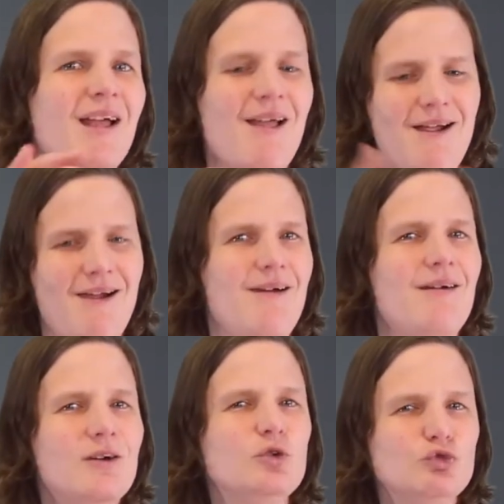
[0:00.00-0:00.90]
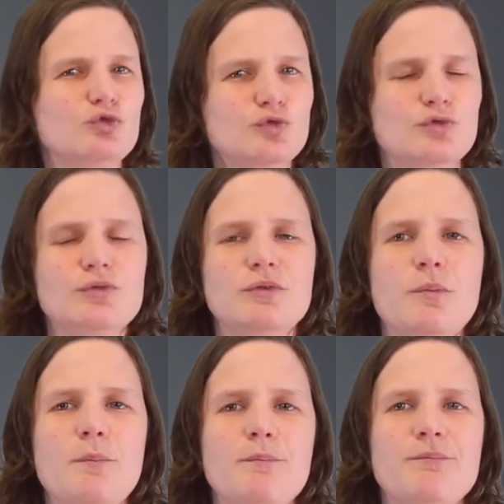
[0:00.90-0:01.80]
my topic was all
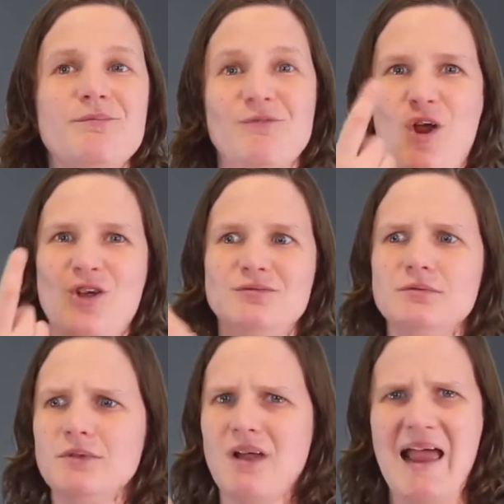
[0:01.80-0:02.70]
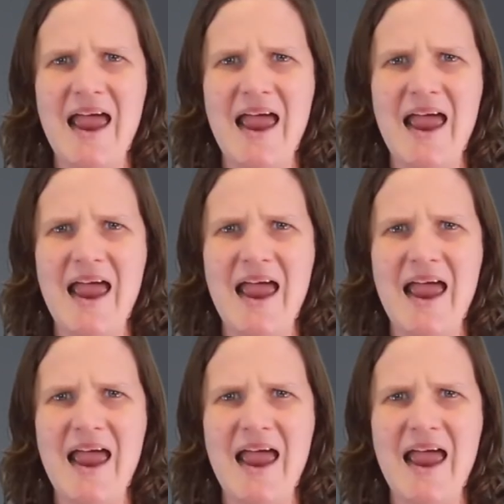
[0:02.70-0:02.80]
about language